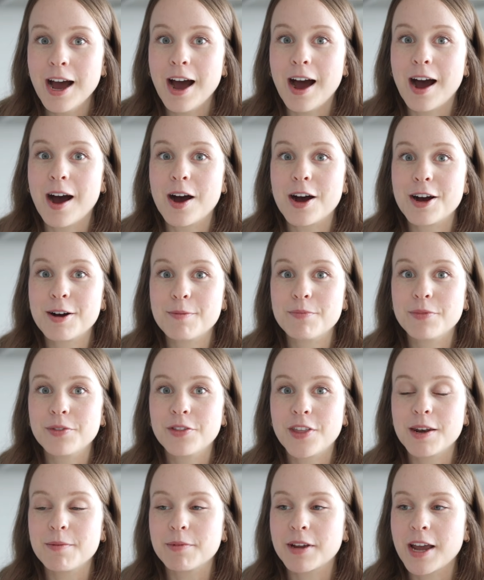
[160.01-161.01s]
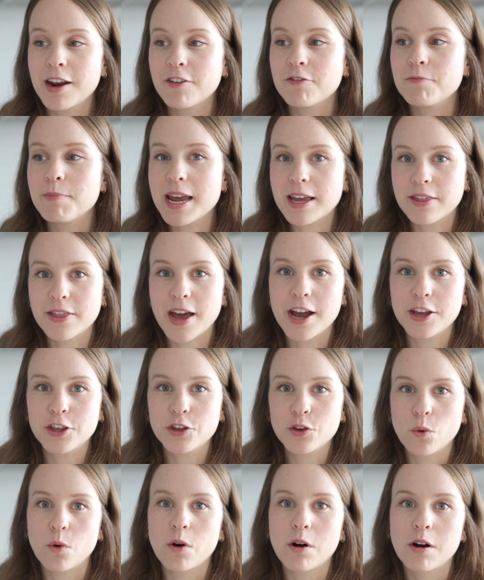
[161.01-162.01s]
then kind of make
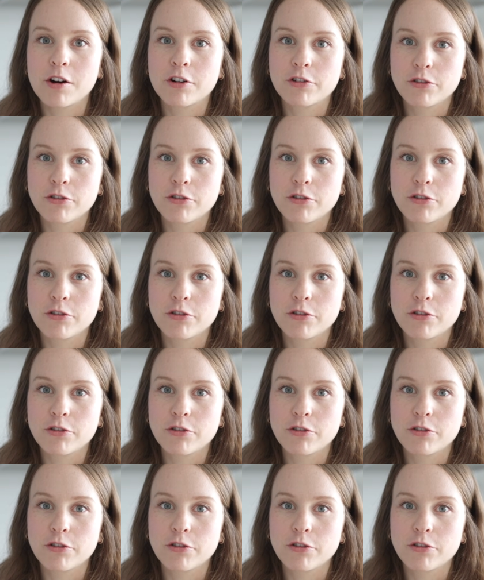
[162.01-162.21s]
that your